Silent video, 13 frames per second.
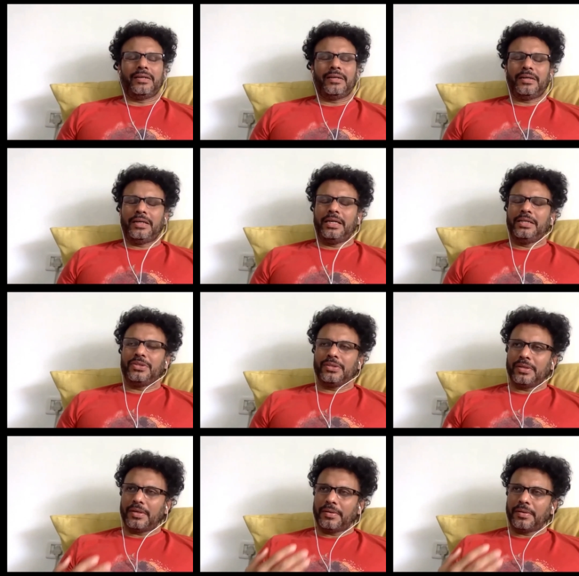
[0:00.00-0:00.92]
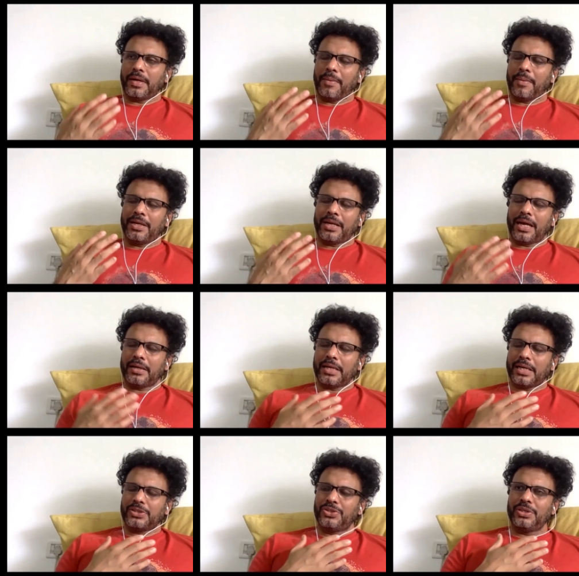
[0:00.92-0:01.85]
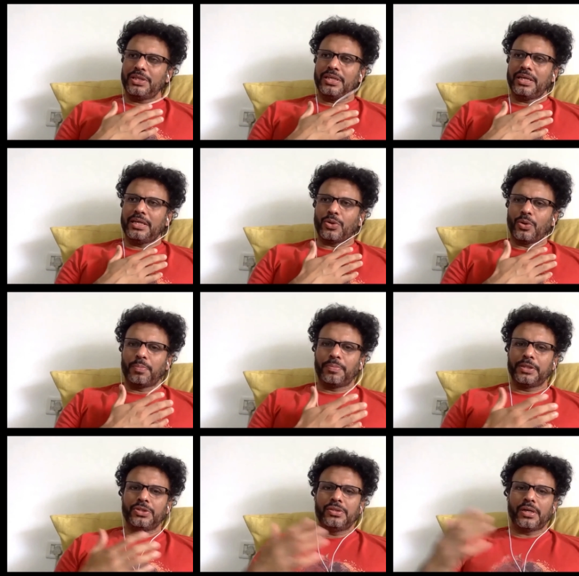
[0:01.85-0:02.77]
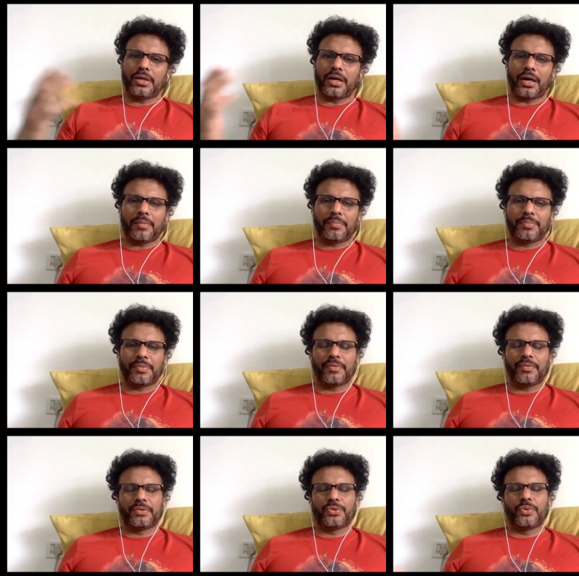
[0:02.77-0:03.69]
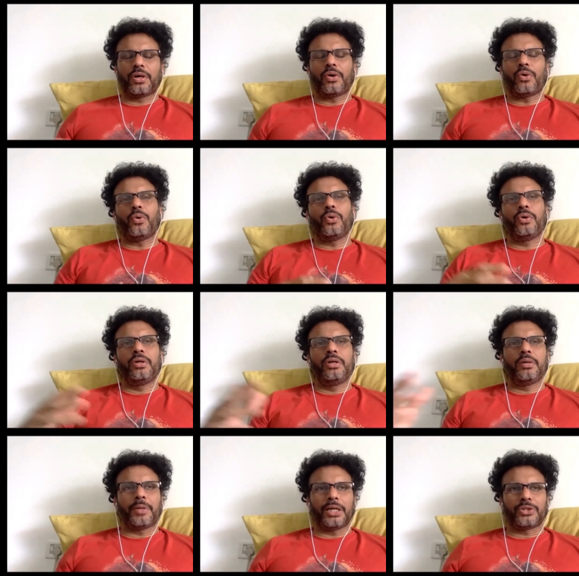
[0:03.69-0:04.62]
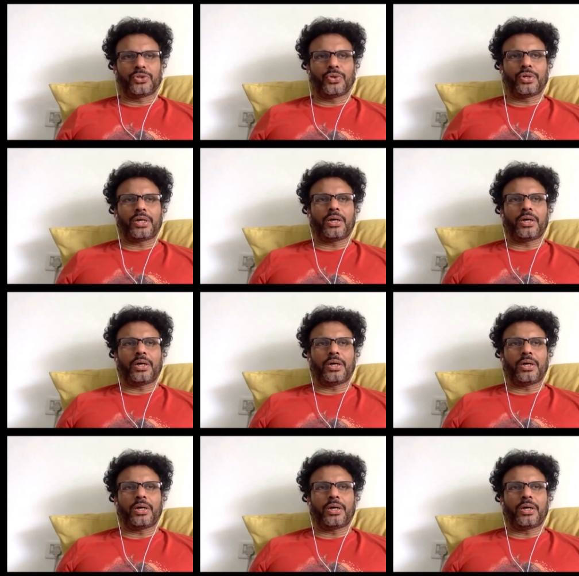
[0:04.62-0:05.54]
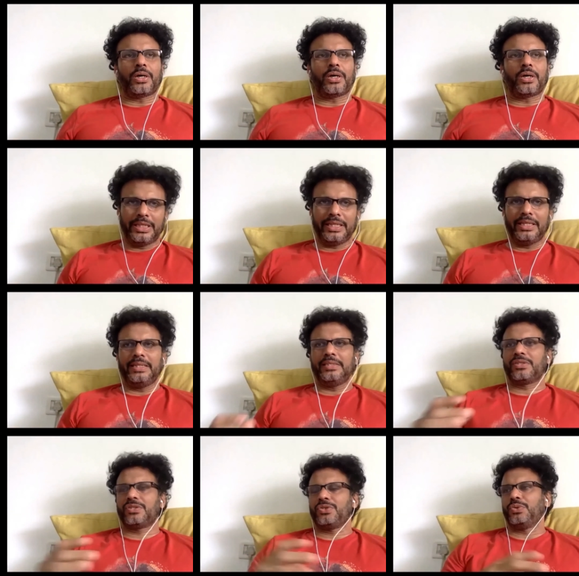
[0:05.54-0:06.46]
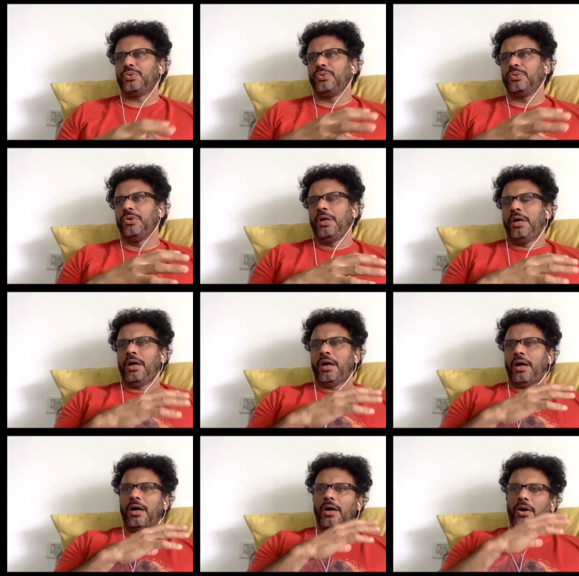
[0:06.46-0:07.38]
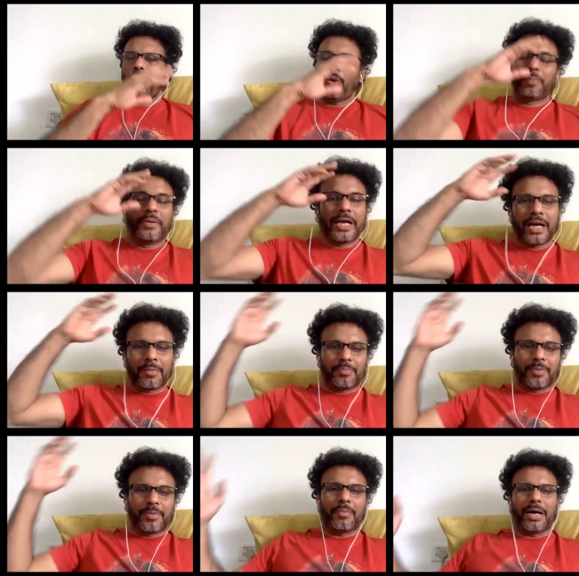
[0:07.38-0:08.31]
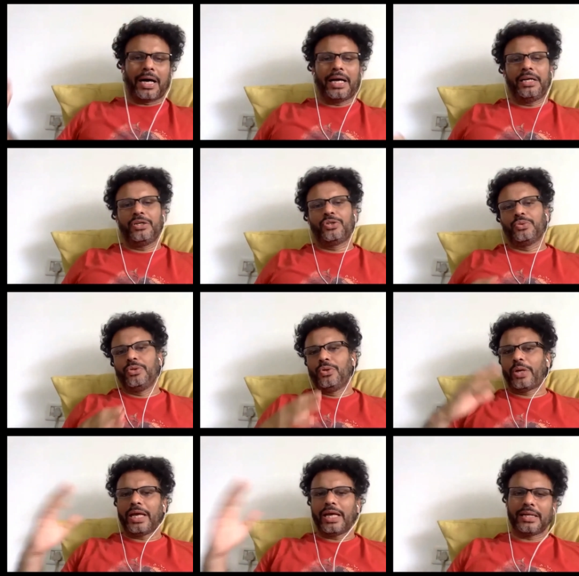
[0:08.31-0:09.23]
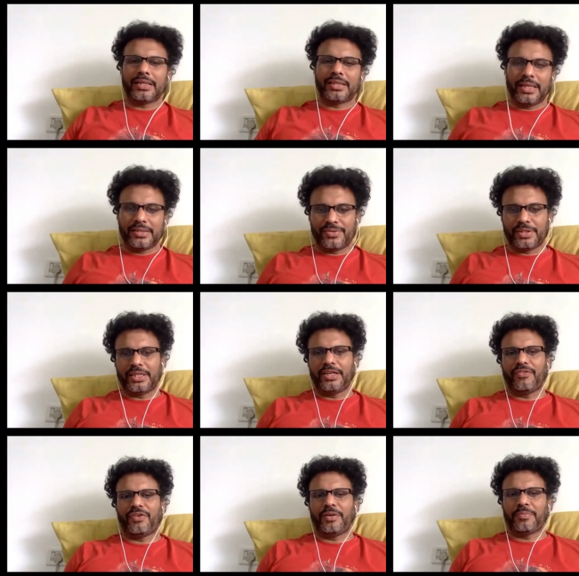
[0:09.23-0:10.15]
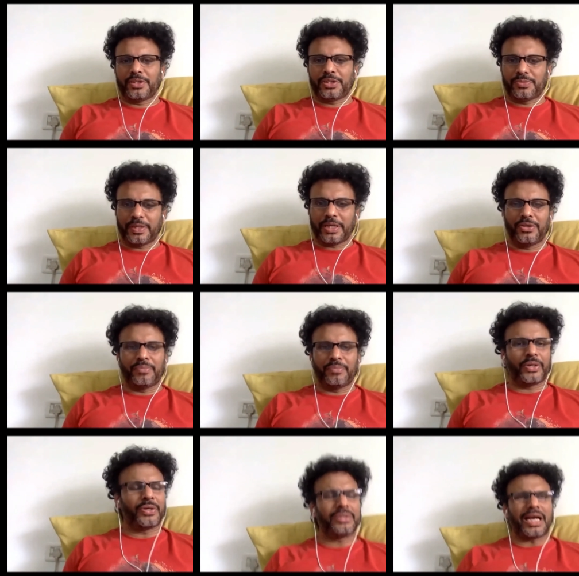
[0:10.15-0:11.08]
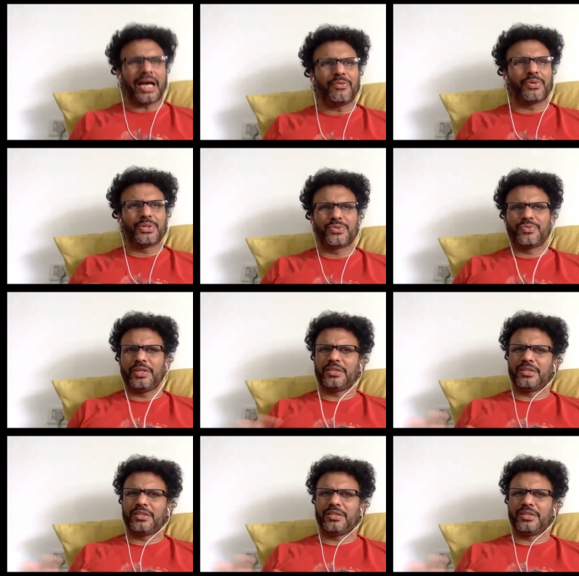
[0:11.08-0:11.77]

it, I mean, actually it opened up to a whole plethora of opportunities to opening up my mind to looking at things with a different perspective, because I was with